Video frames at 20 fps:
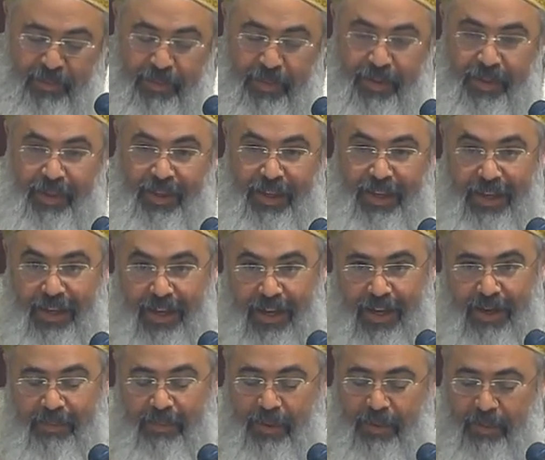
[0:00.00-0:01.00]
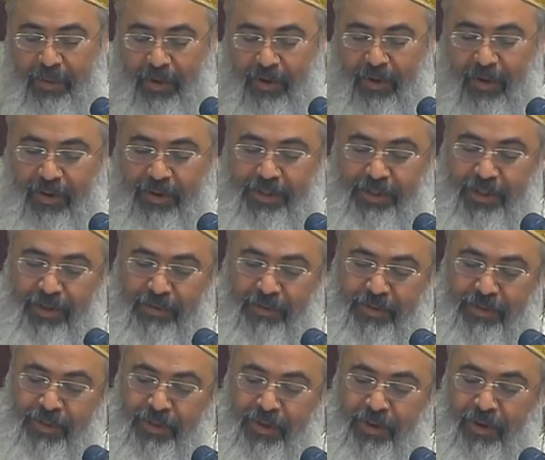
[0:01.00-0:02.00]
think and prepare ourselves
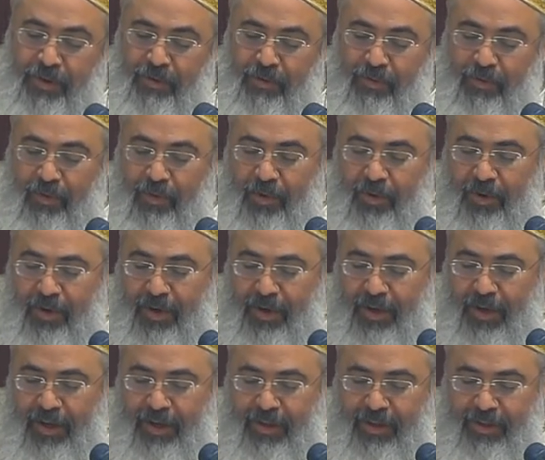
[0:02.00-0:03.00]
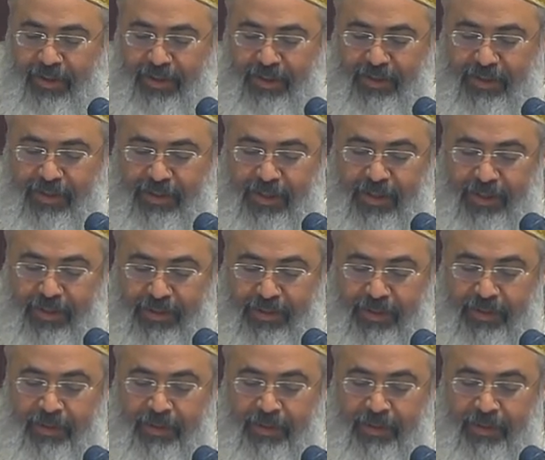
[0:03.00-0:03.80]
for uh, these things.